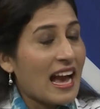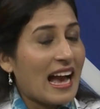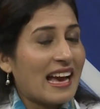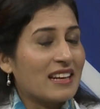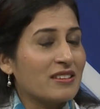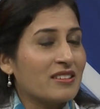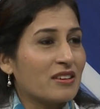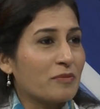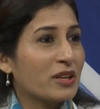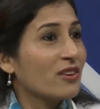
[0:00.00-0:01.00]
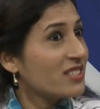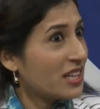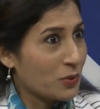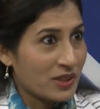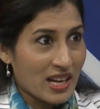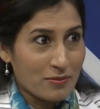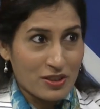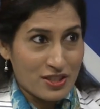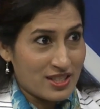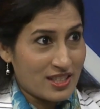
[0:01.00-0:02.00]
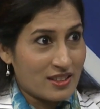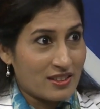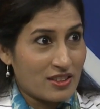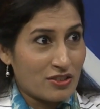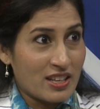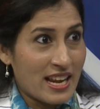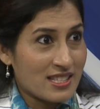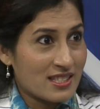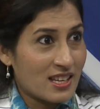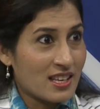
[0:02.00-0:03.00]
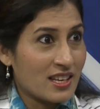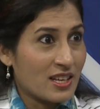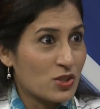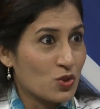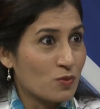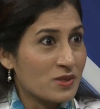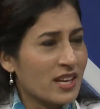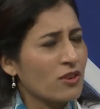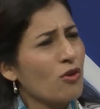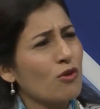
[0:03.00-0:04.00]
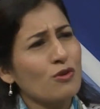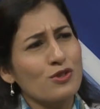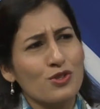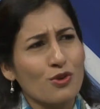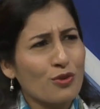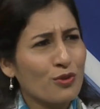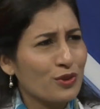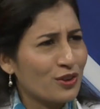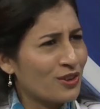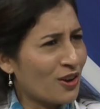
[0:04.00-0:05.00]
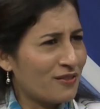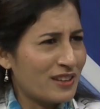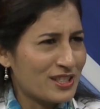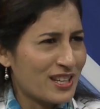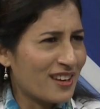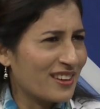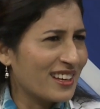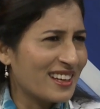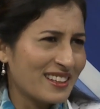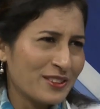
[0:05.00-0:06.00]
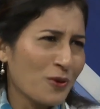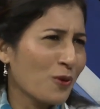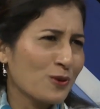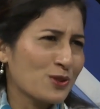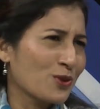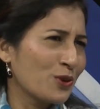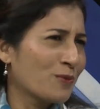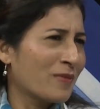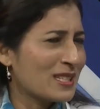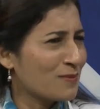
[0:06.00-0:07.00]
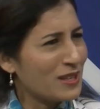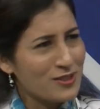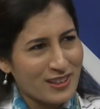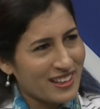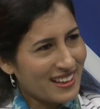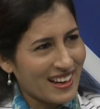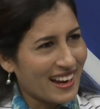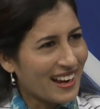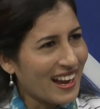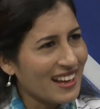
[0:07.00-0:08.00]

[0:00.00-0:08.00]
And because they know that I'm Christian, you know, the next thing they assume is that, oh, so you're a non-vegetarian, and oh, so you must be drinking.